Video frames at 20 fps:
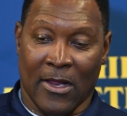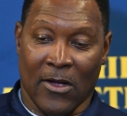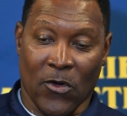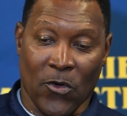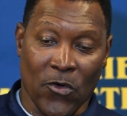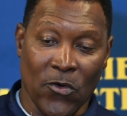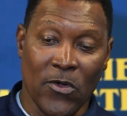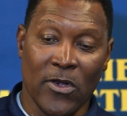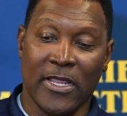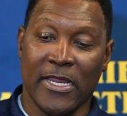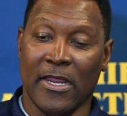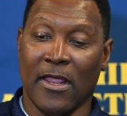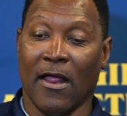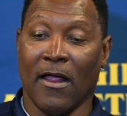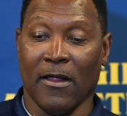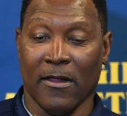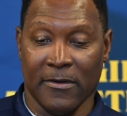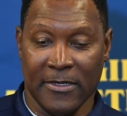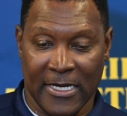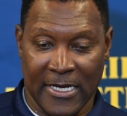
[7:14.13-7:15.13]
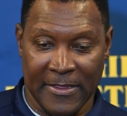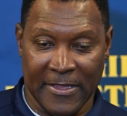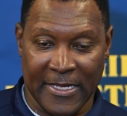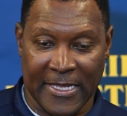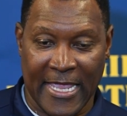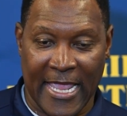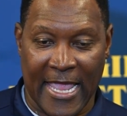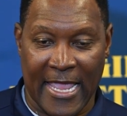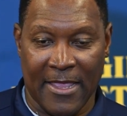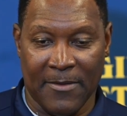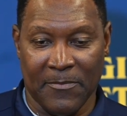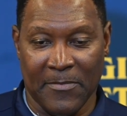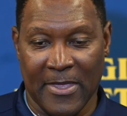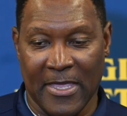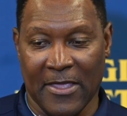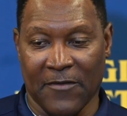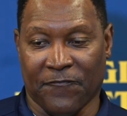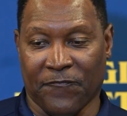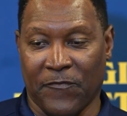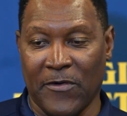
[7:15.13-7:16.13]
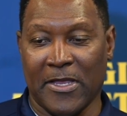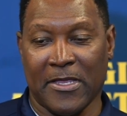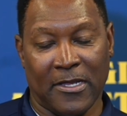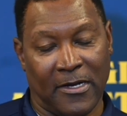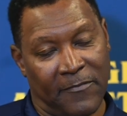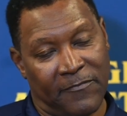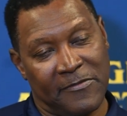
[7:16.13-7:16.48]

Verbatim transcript: early on in the game if we could